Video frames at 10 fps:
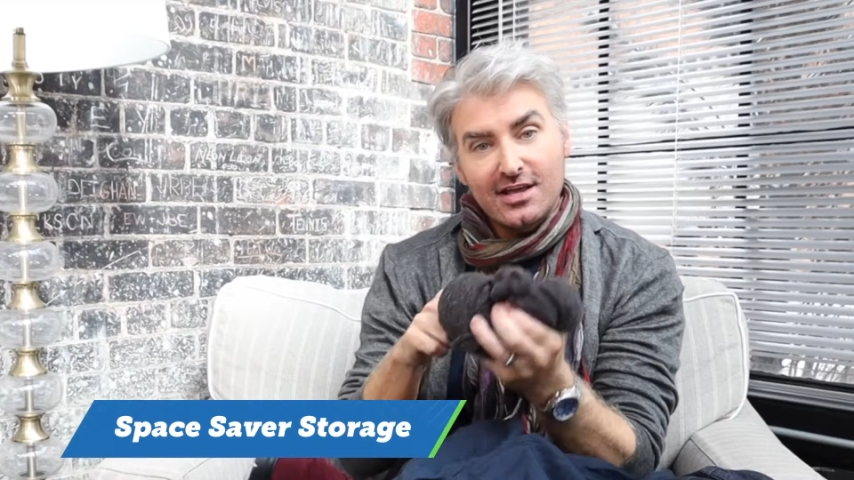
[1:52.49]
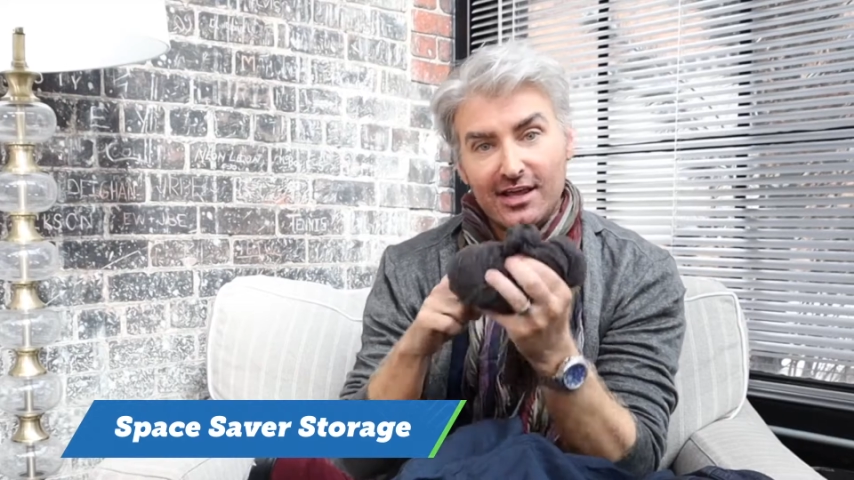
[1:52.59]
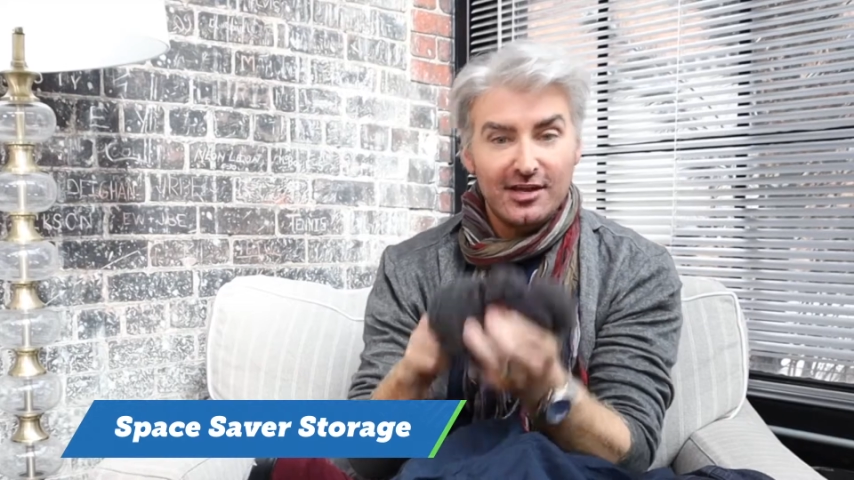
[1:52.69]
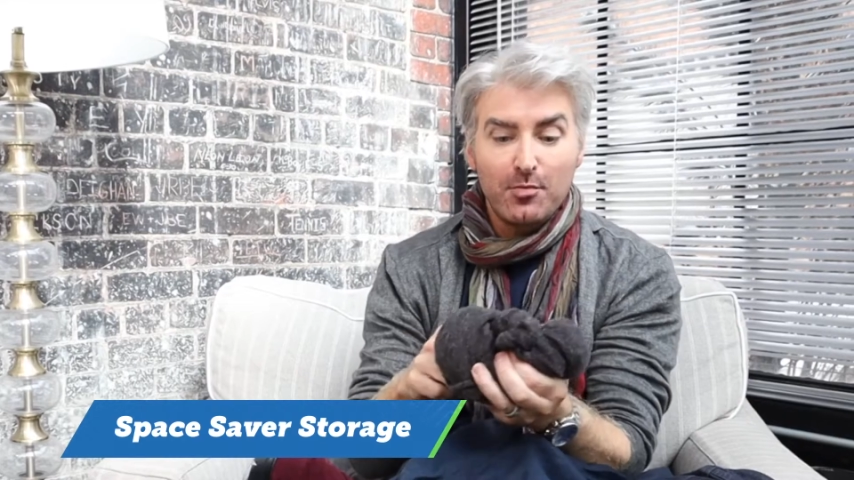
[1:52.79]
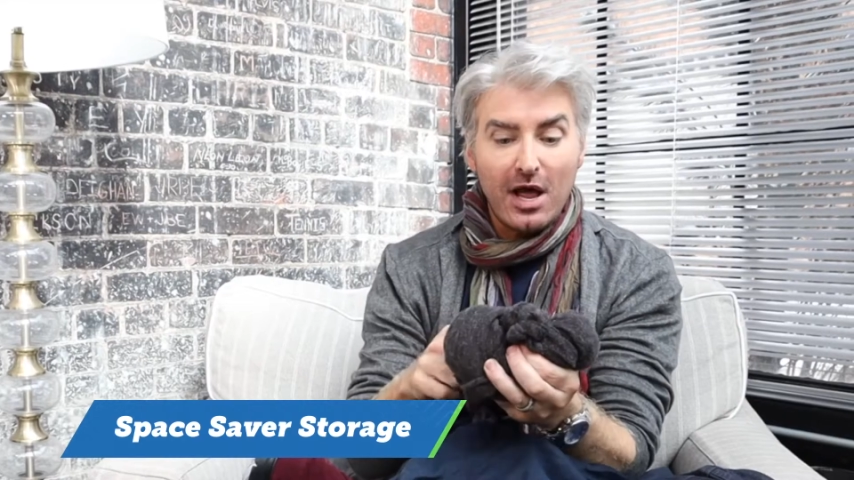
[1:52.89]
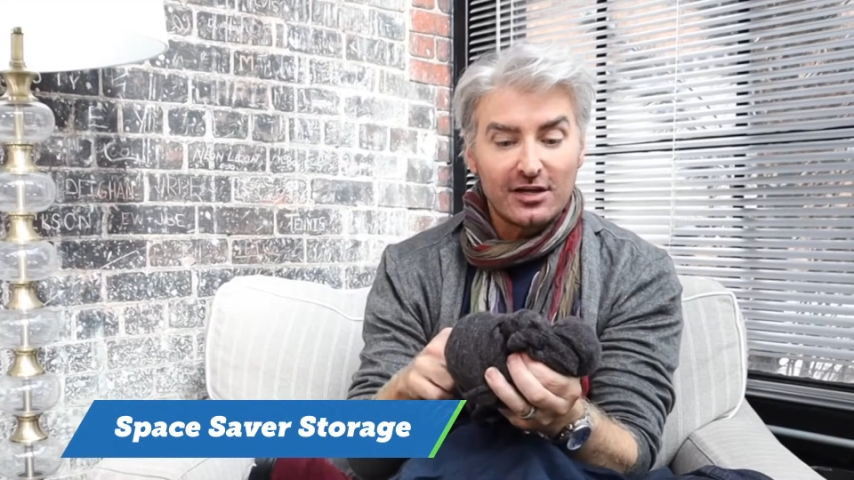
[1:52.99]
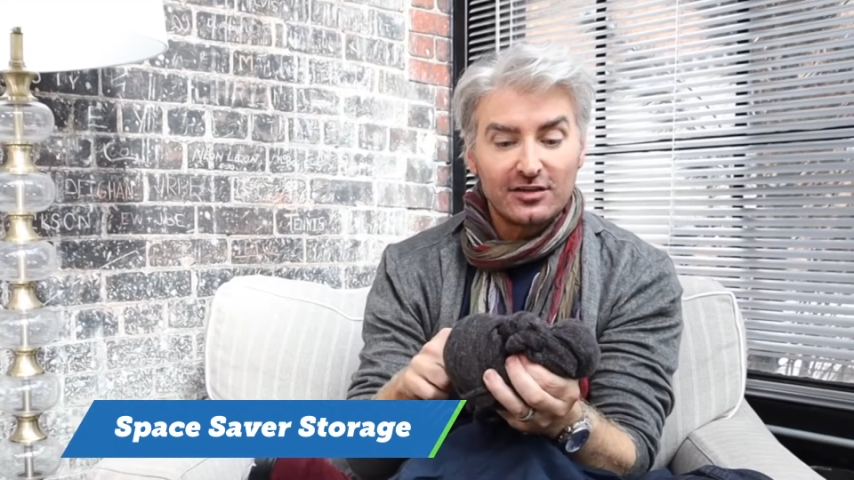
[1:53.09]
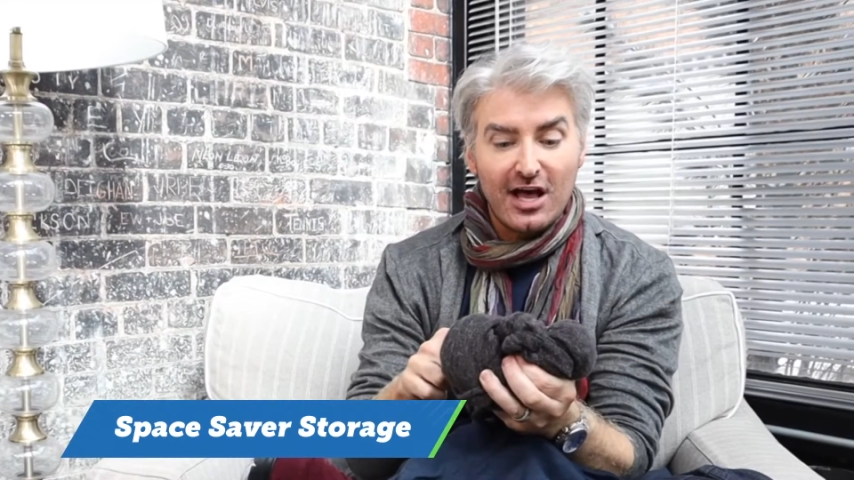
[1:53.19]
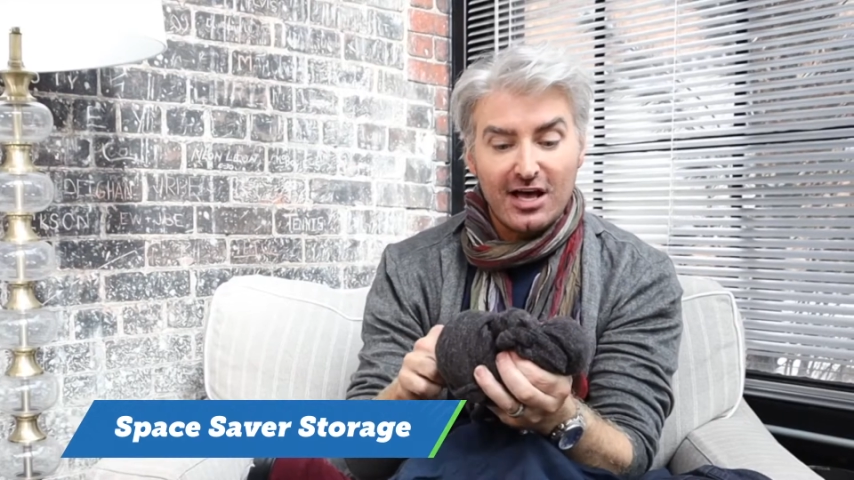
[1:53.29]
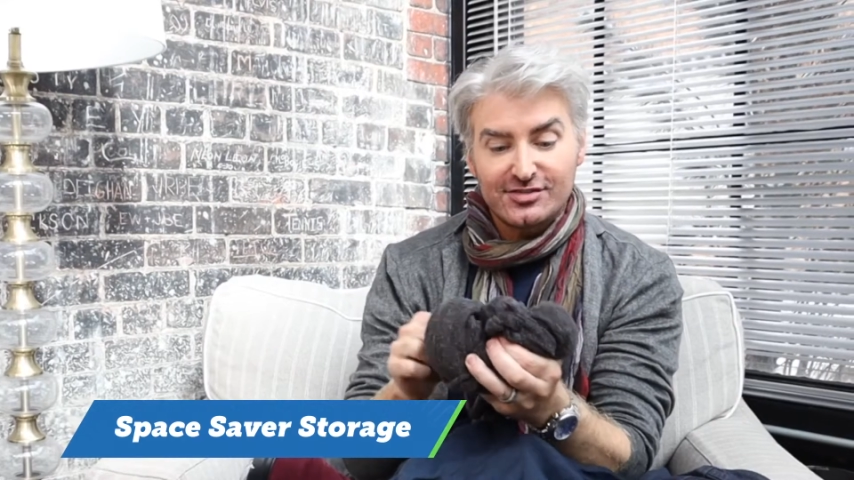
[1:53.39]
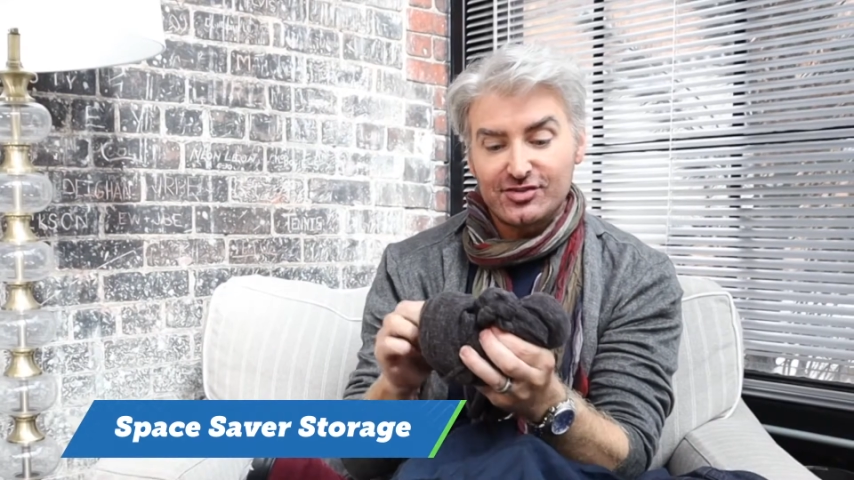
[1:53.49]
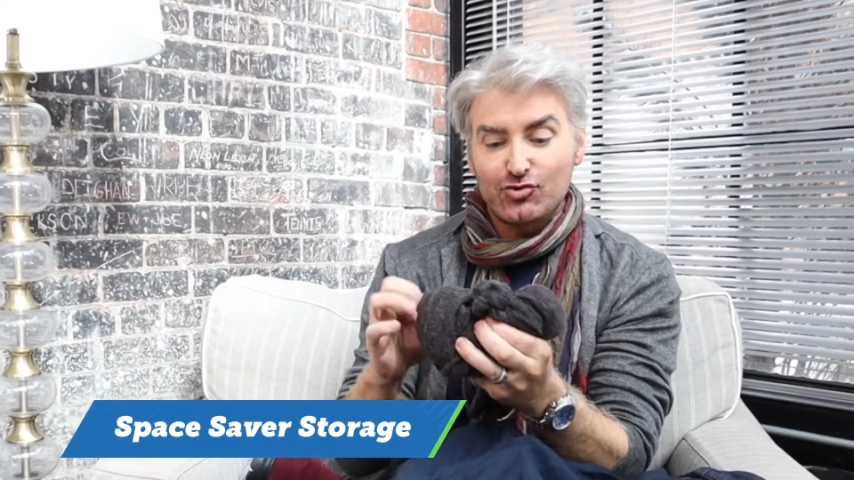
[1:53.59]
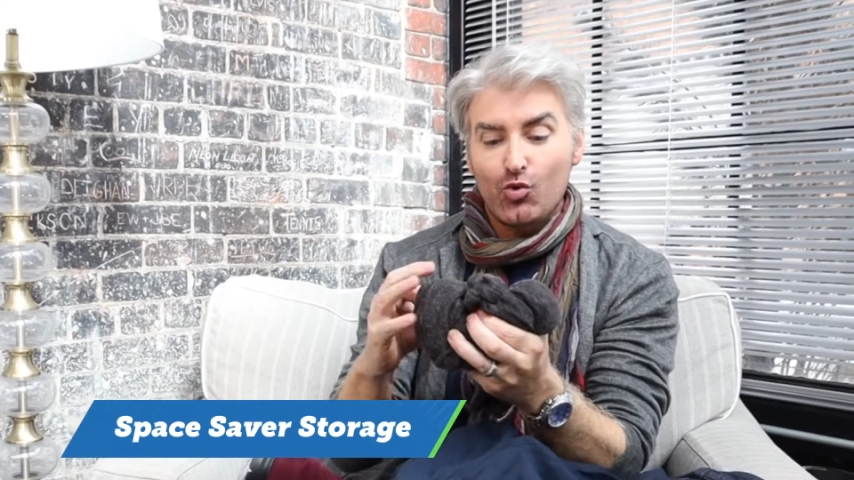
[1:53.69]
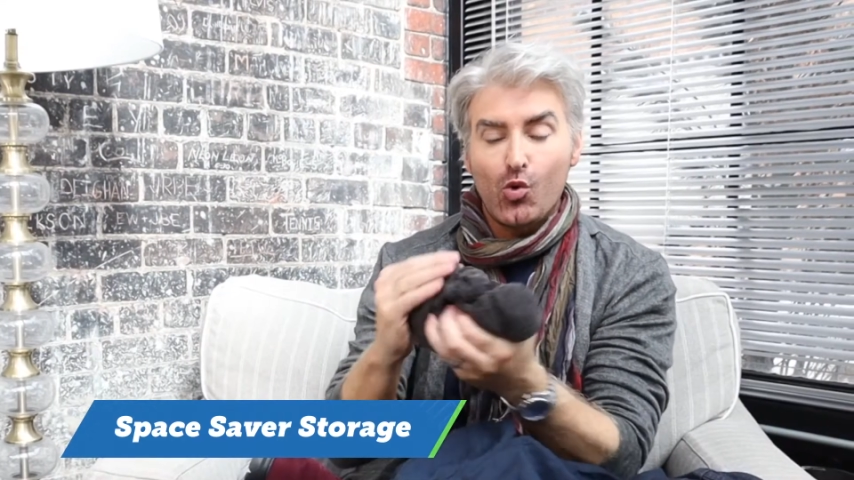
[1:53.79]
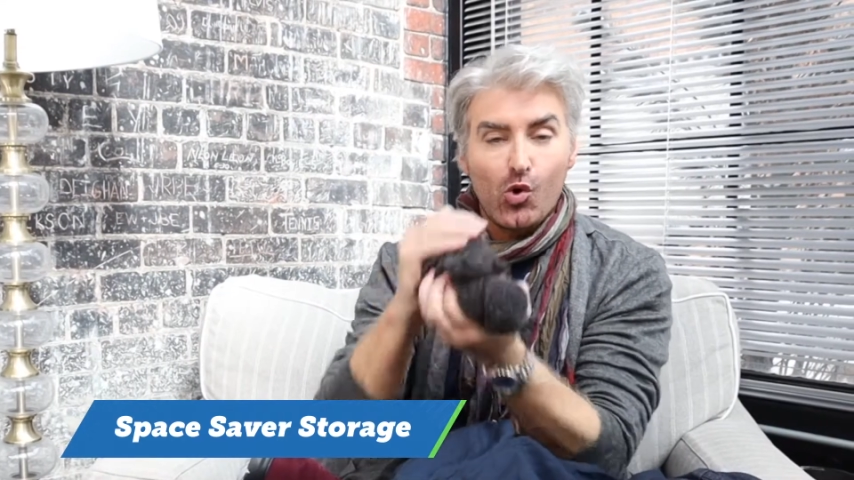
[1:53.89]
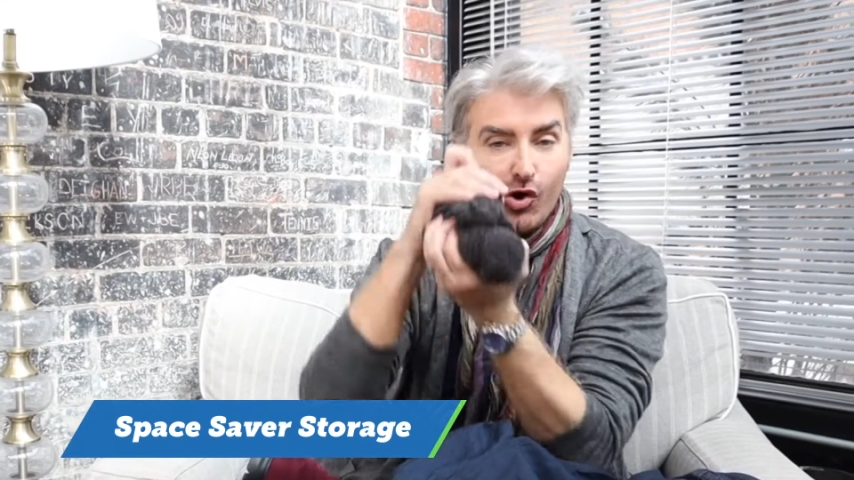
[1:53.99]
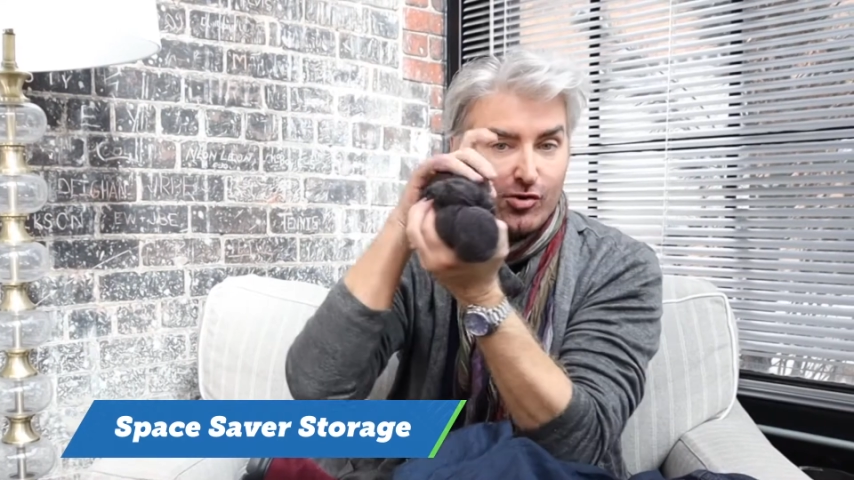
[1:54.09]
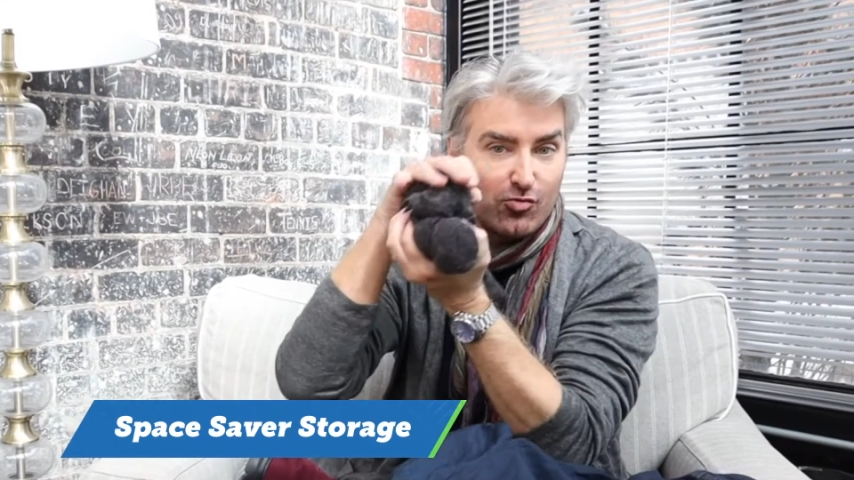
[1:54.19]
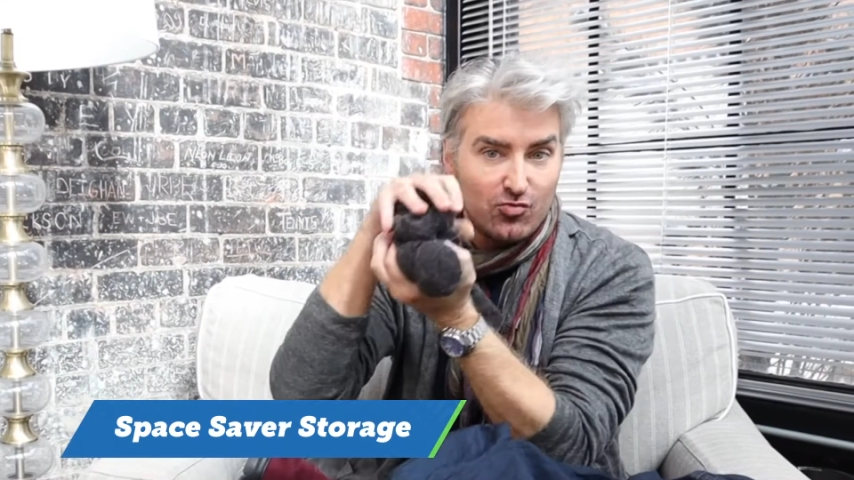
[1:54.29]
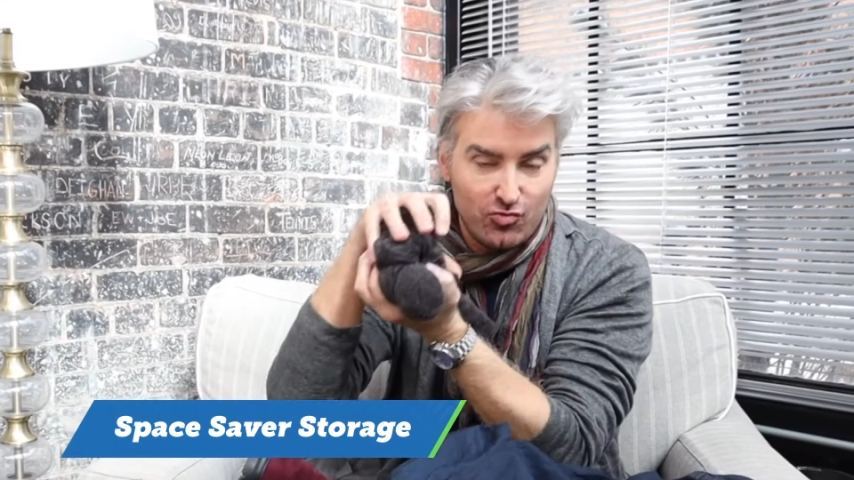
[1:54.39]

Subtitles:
in my closet or